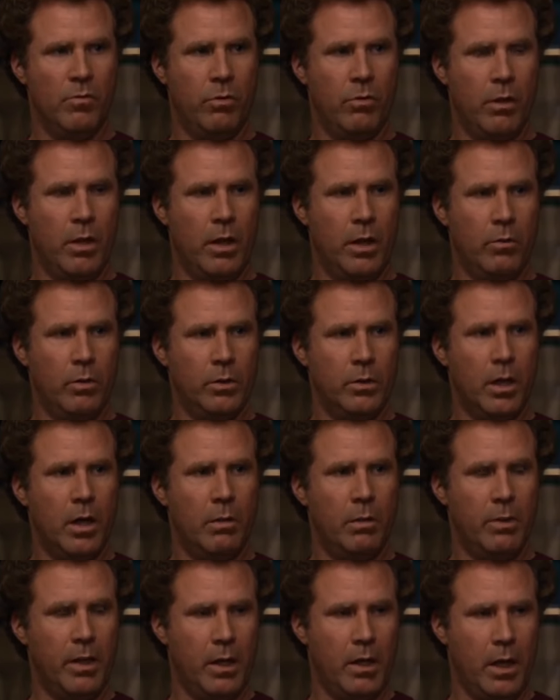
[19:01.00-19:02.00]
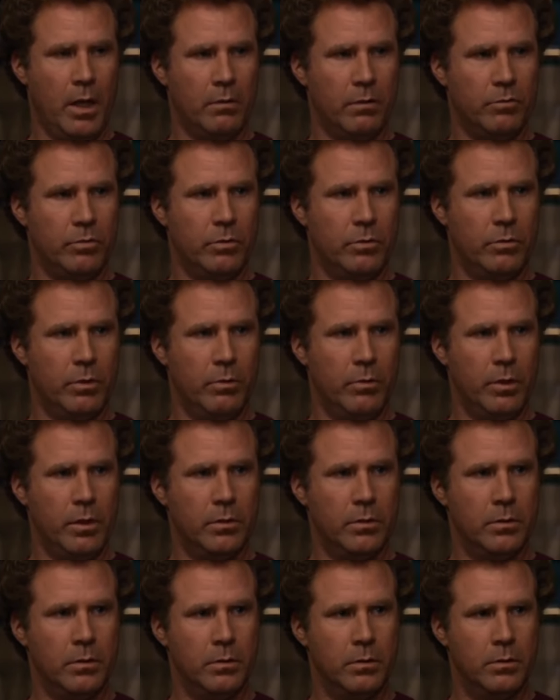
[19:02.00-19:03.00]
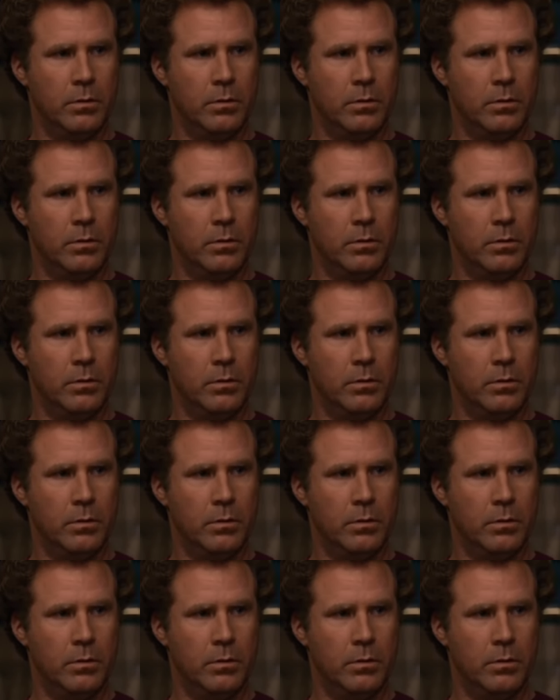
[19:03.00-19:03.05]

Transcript: Before that, I worked at Honey Baked Hams for 3 weeks.